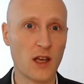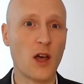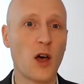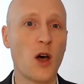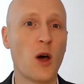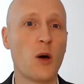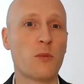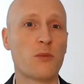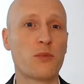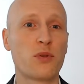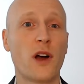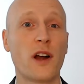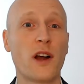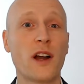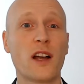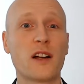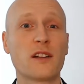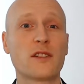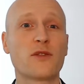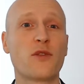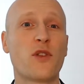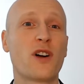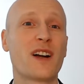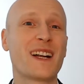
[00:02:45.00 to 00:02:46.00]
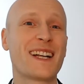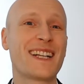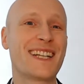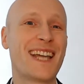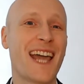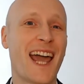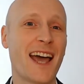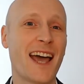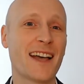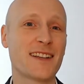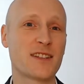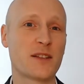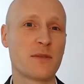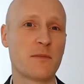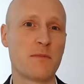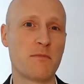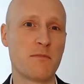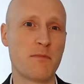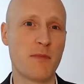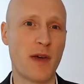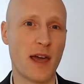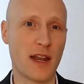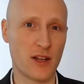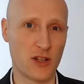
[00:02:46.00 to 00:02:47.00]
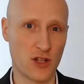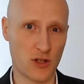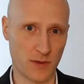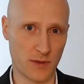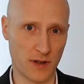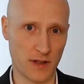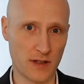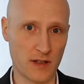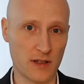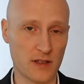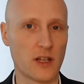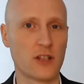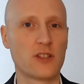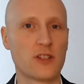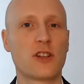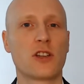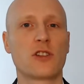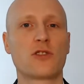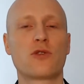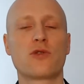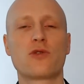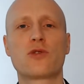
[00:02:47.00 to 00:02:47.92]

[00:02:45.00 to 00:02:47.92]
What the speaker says: products for gas management such as